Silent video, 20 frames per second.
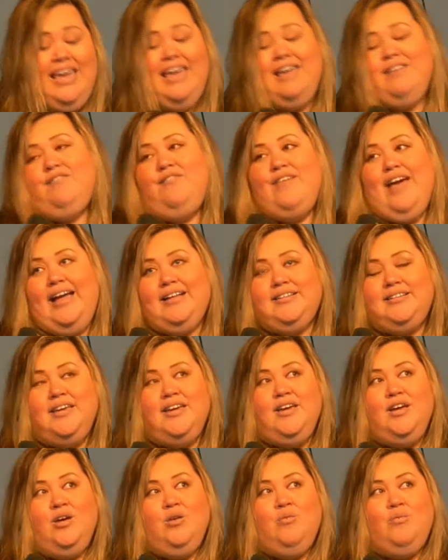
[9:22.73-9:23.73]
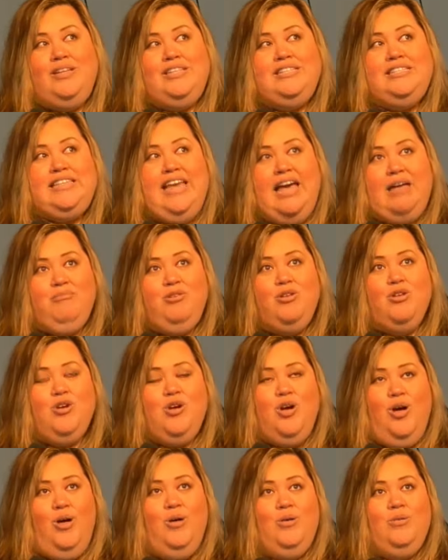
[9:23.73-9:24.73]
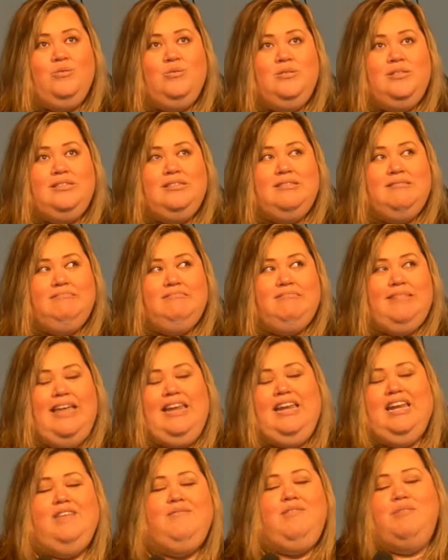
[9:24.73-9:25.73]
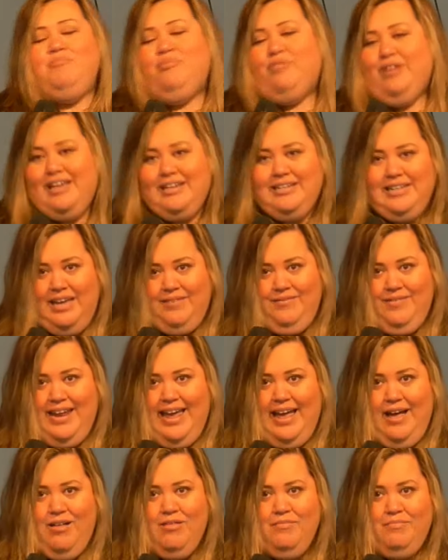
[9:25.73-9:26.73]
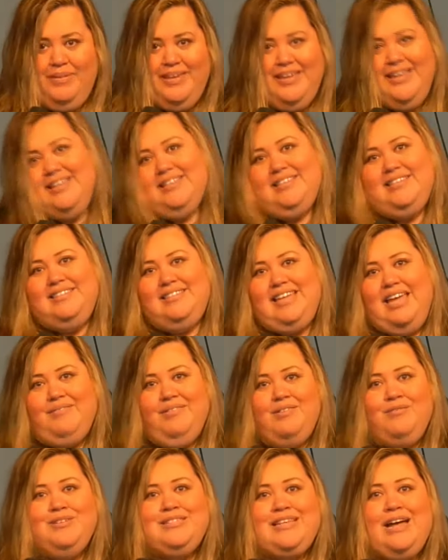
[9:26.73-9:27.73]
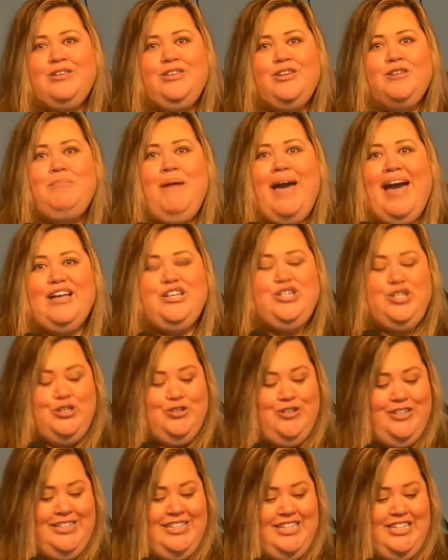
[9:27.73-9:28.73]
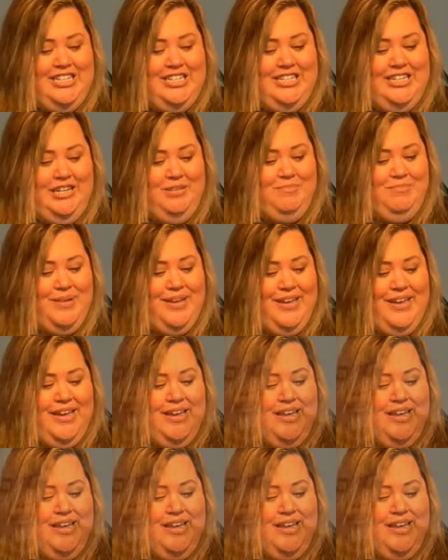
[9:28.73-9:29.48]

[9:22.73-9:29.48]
In fact, when Samuel goes, they didn't even bring David out because David was out there pasturing the sheep.